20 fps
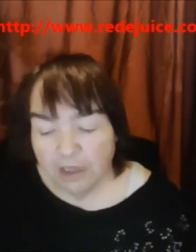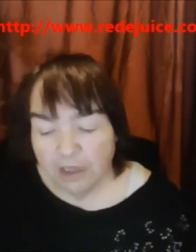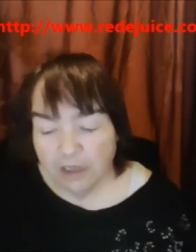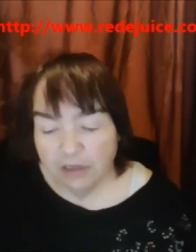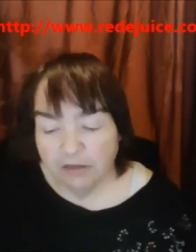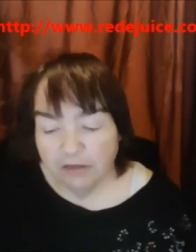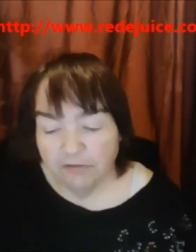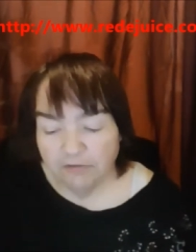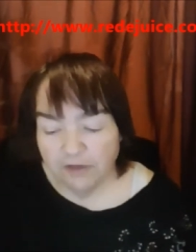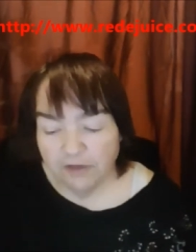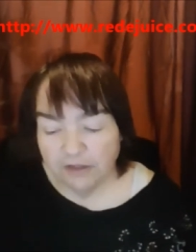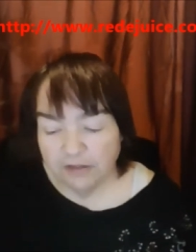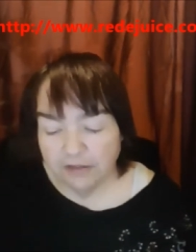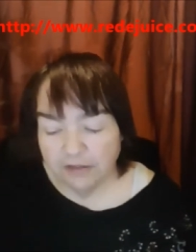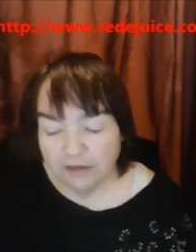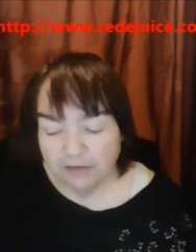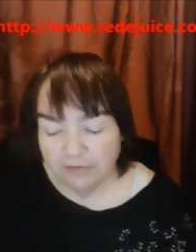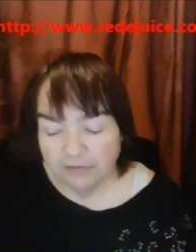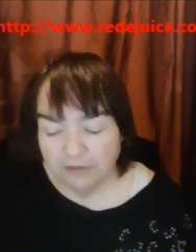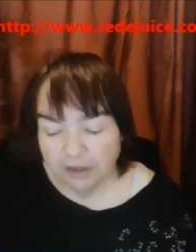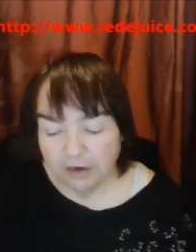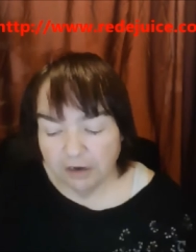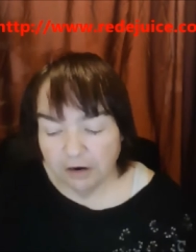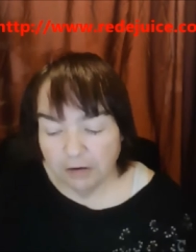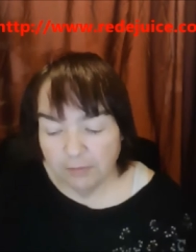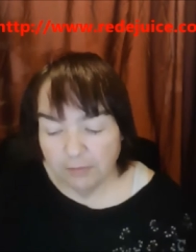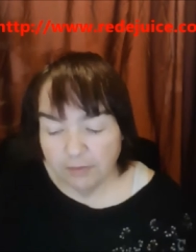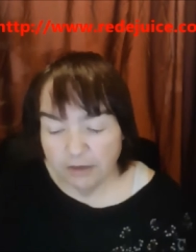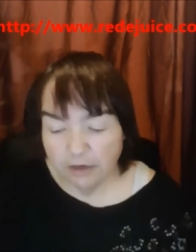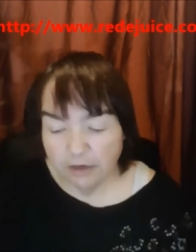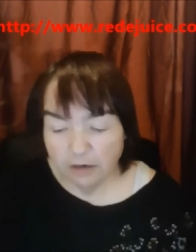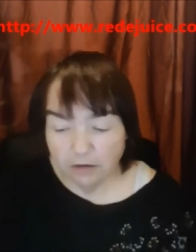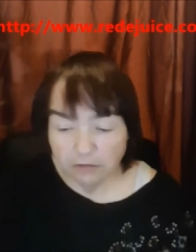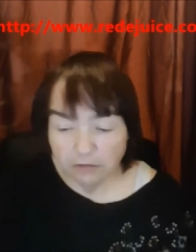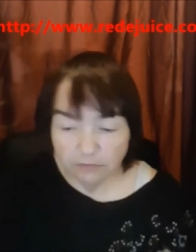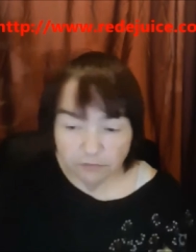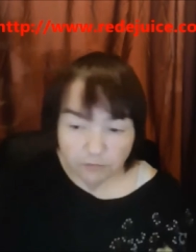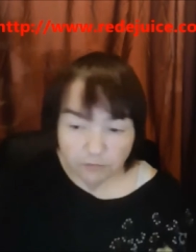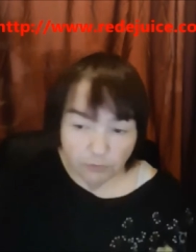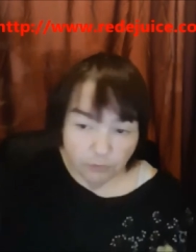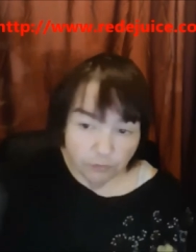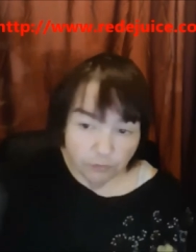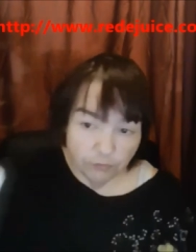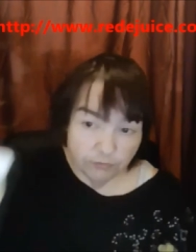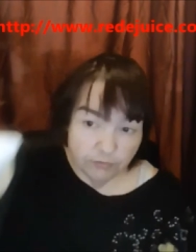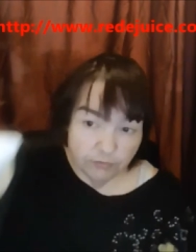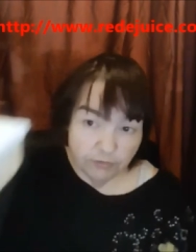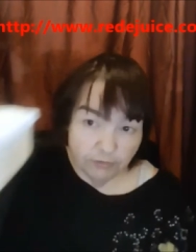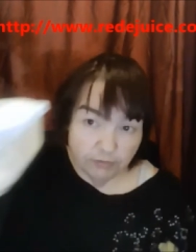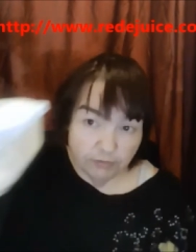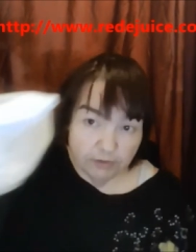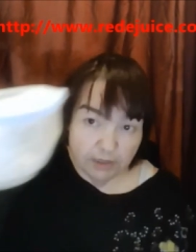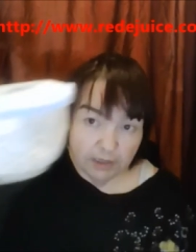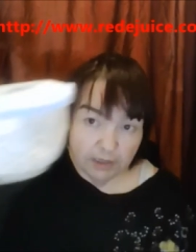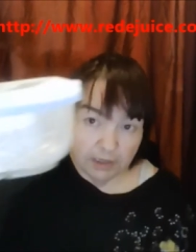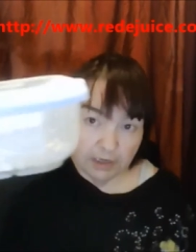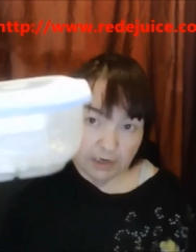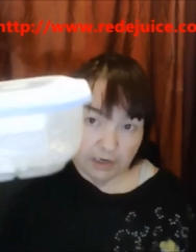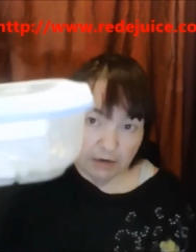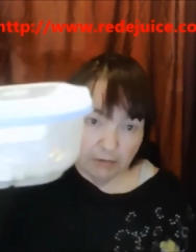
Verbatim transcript: and the fact that I've got all my Nautilus coils soaking in